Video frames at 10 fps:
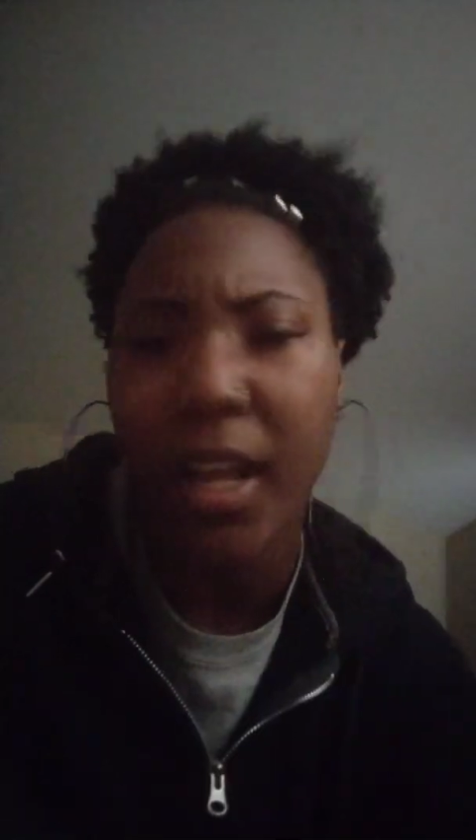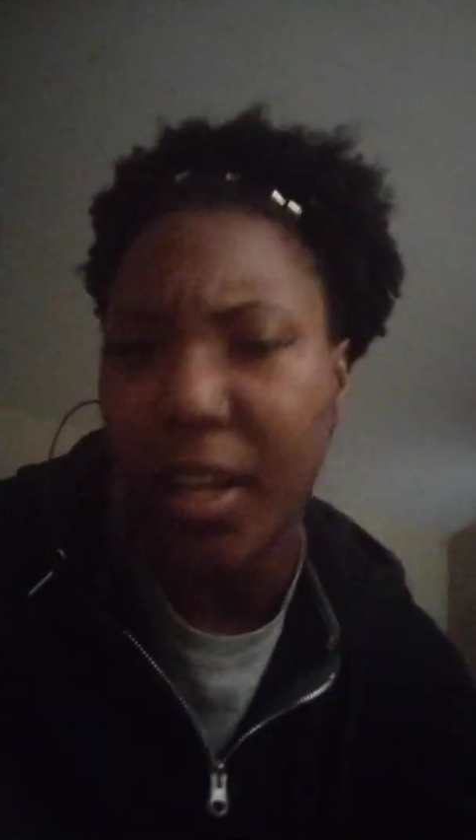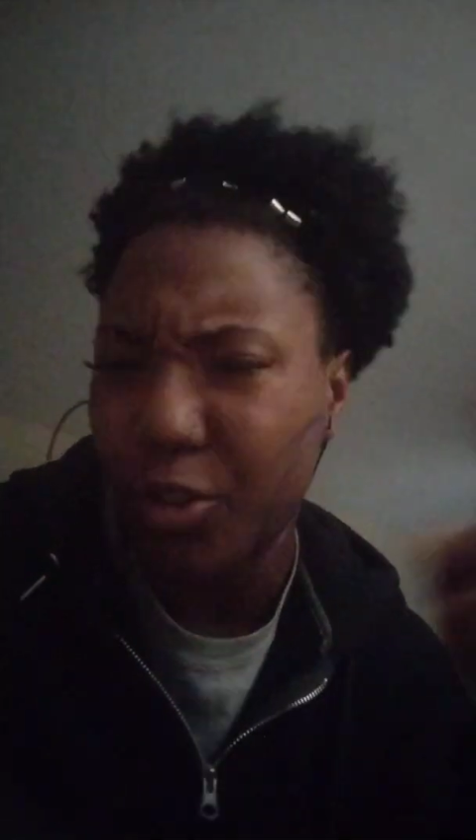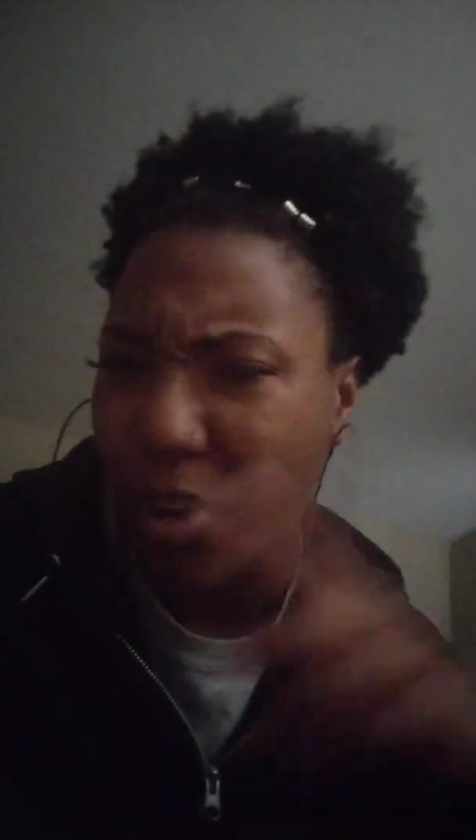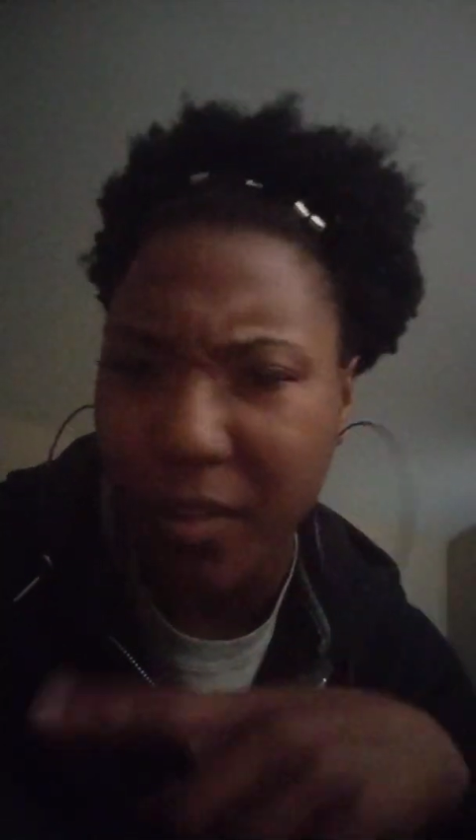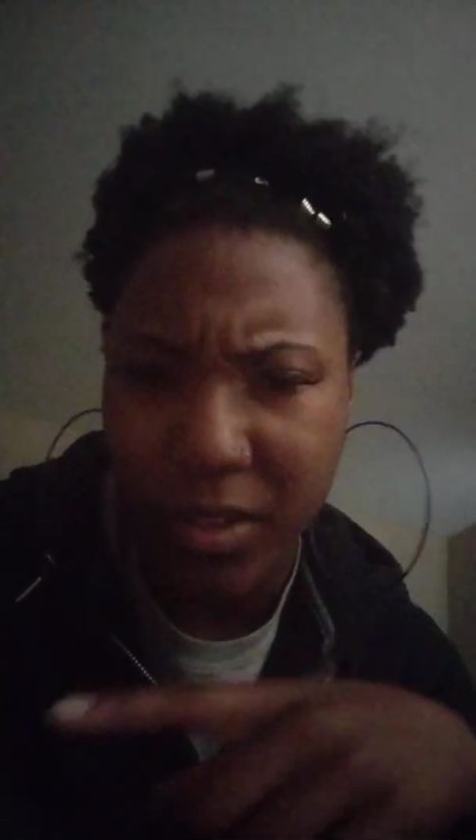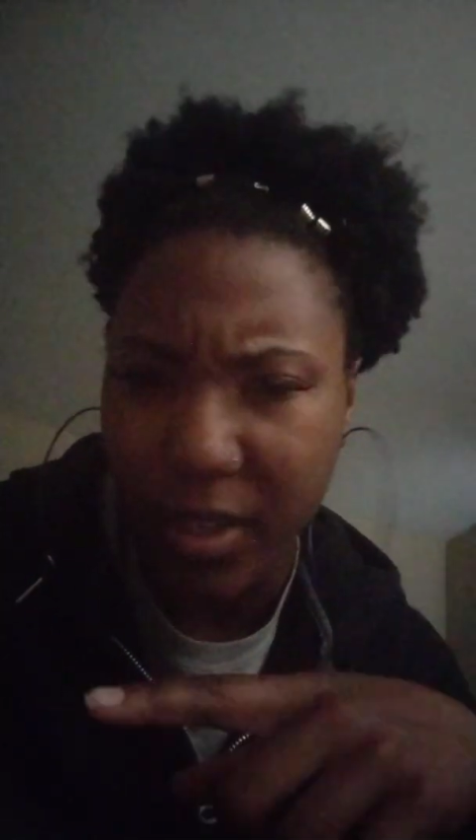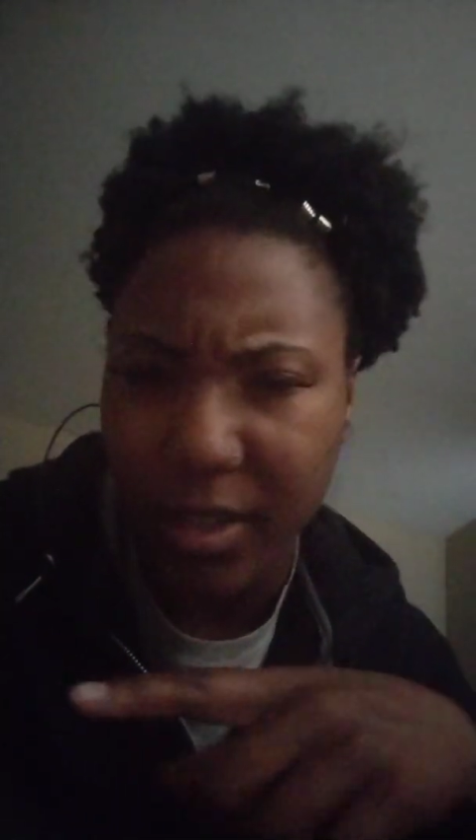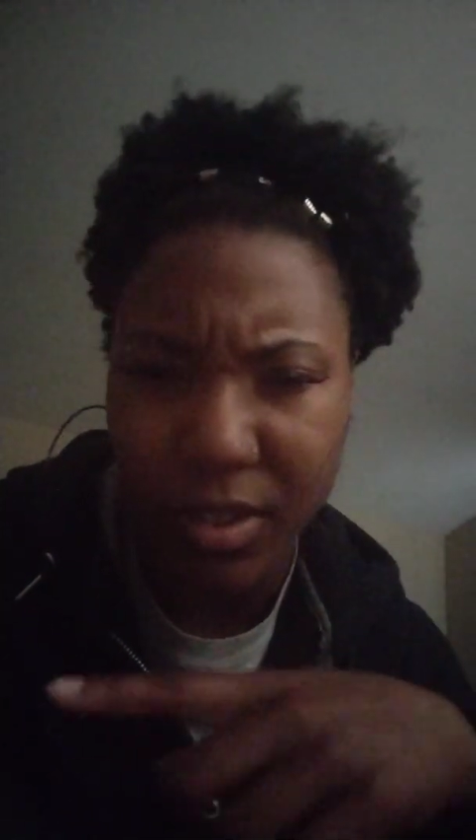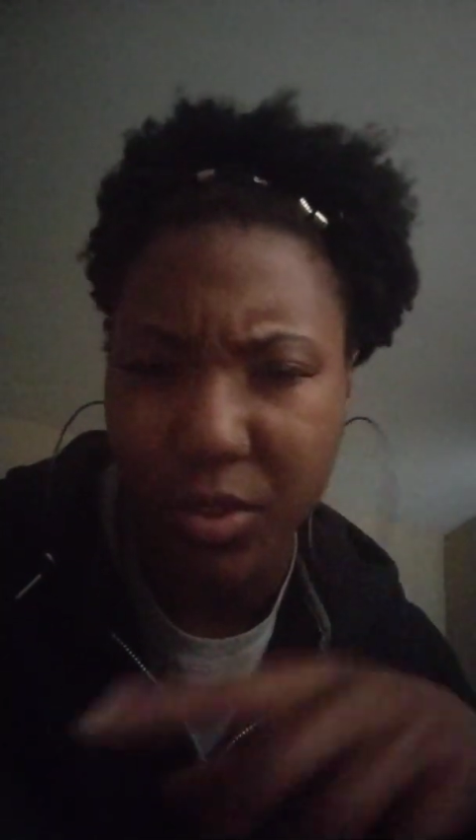and driver's
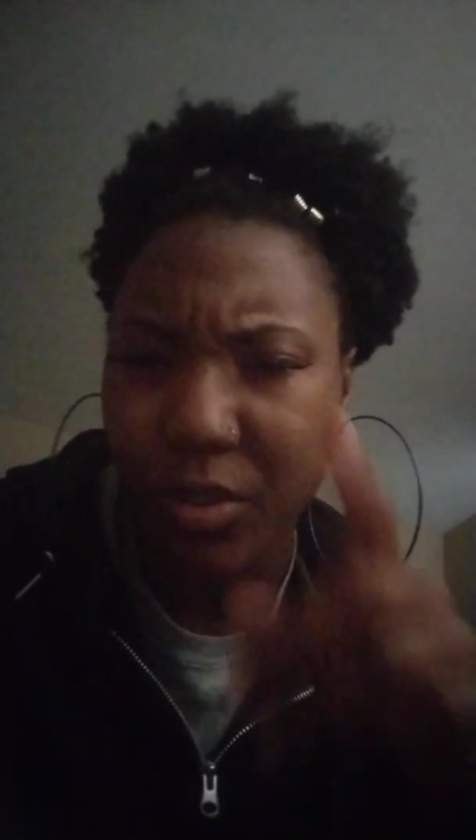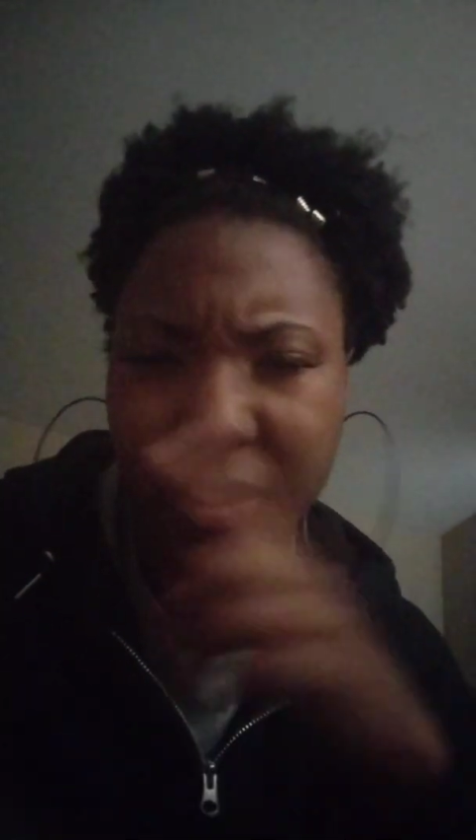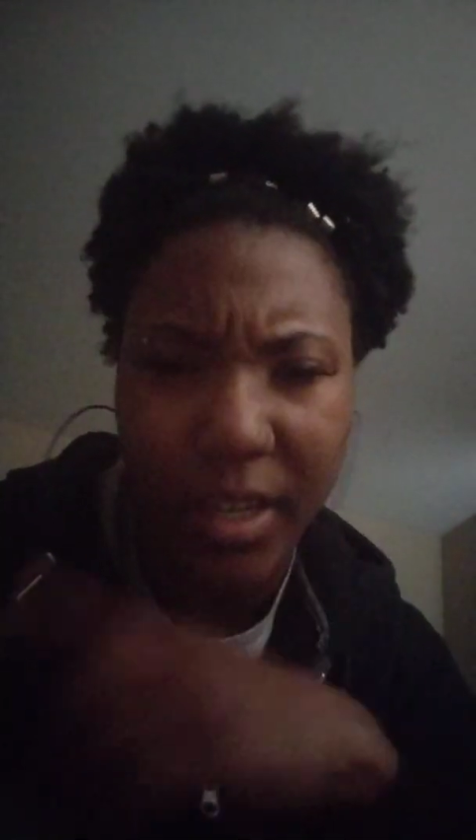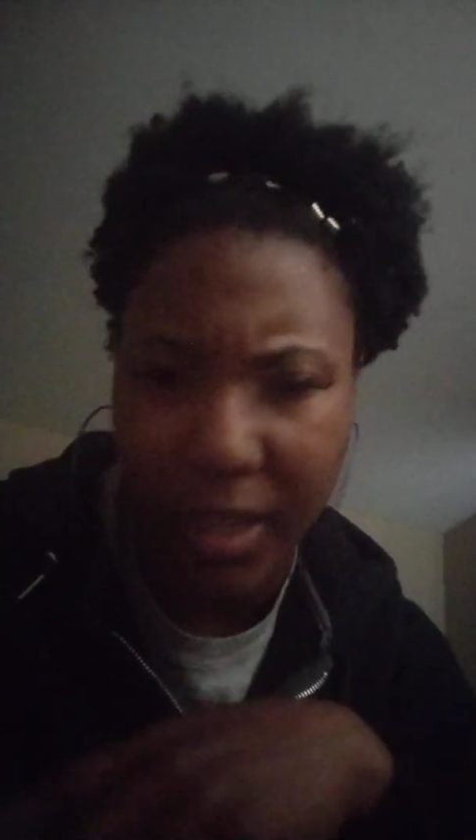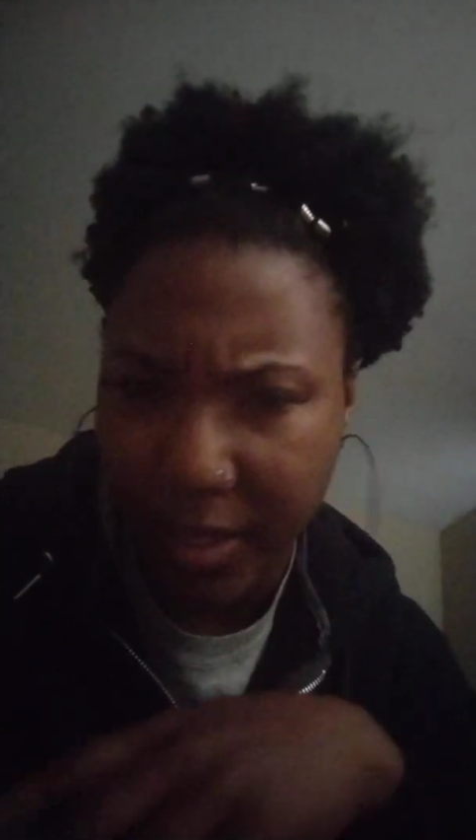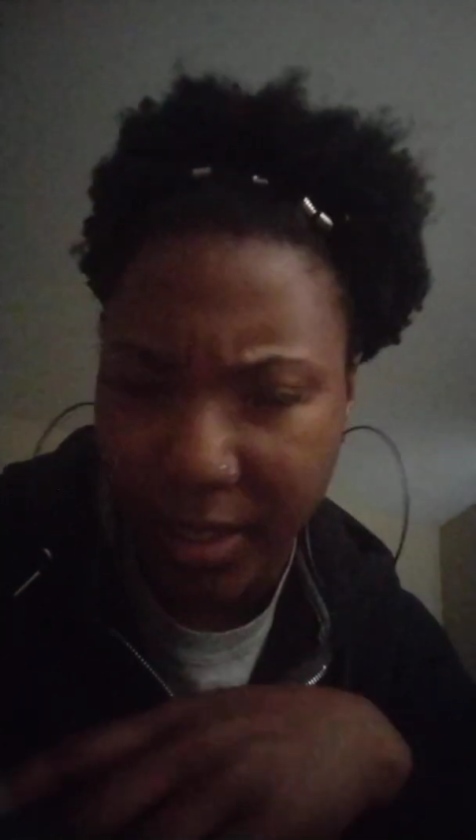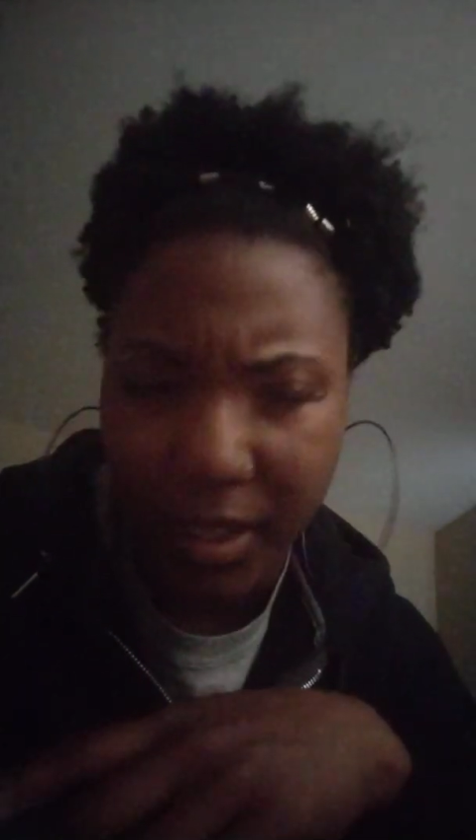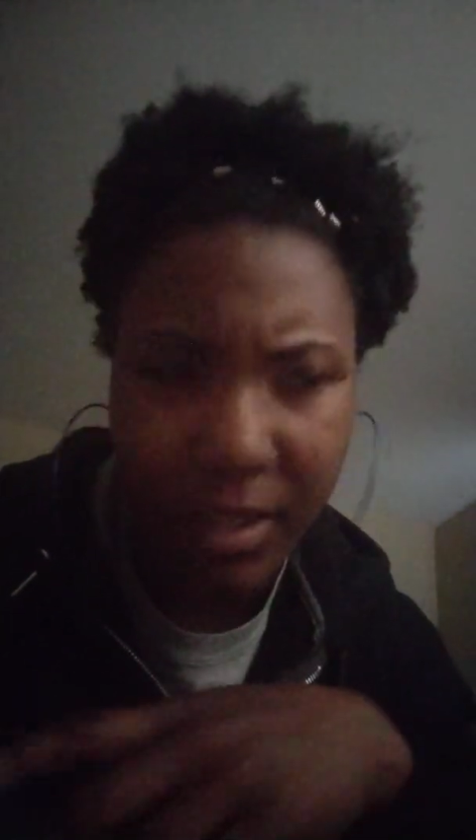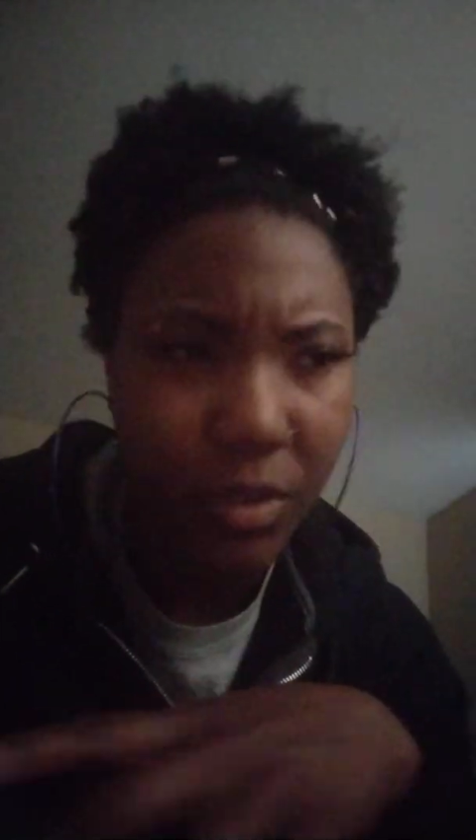license or state ID.